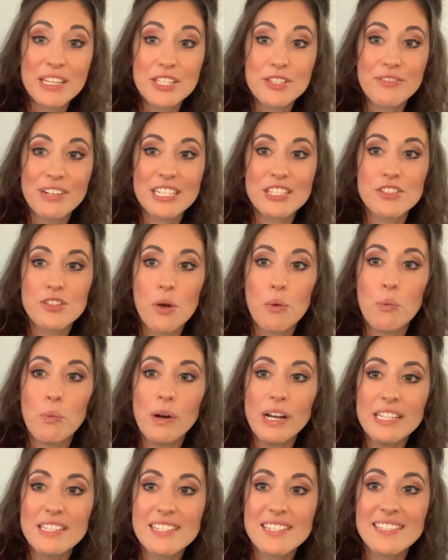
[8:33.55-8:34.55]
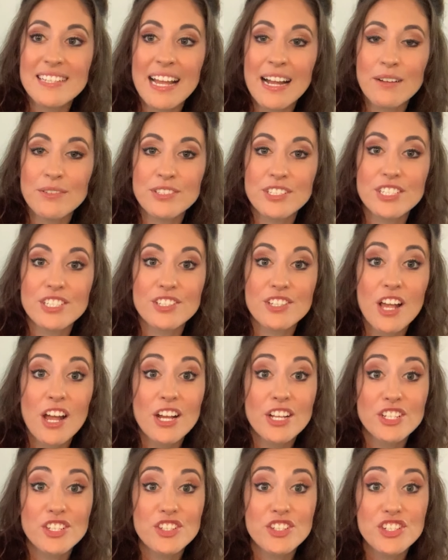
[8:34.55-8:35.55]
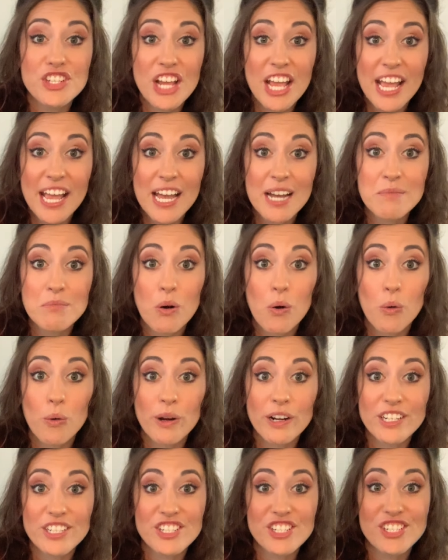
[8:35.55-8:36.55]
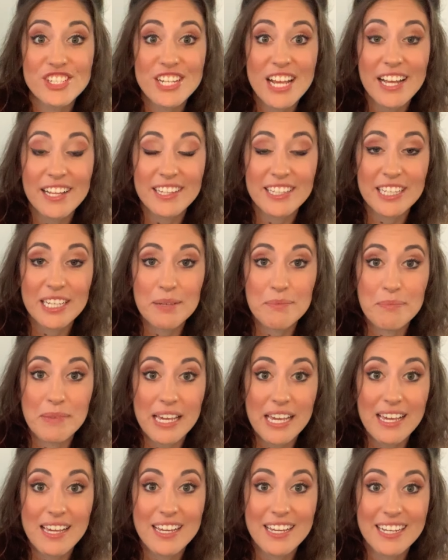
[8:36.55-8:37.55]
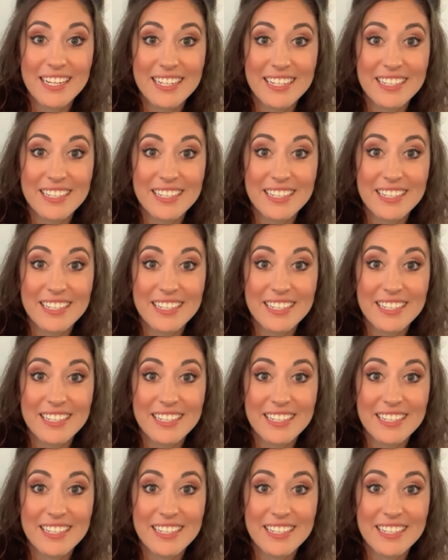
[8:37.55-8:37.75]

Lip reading: That's right. So what sound does jam or jelly make?